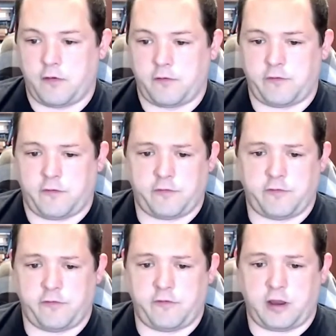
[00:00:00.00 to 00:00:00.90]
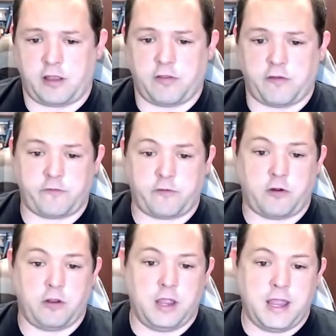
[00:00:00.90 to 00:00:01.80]
services in a cluster.
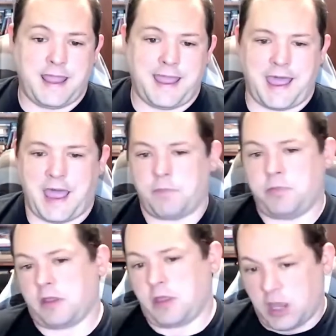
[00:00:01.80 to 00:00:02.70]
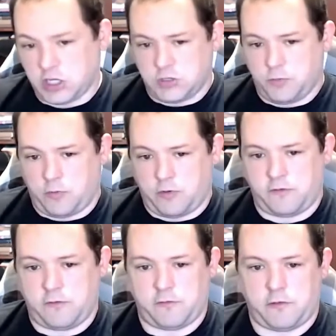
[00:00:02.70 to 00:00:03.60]
Application
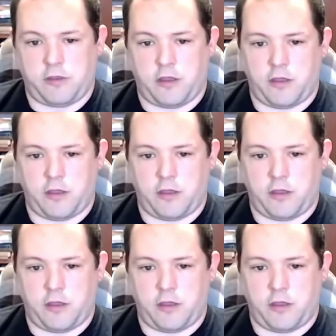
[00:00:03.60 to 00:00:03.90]
permissions are the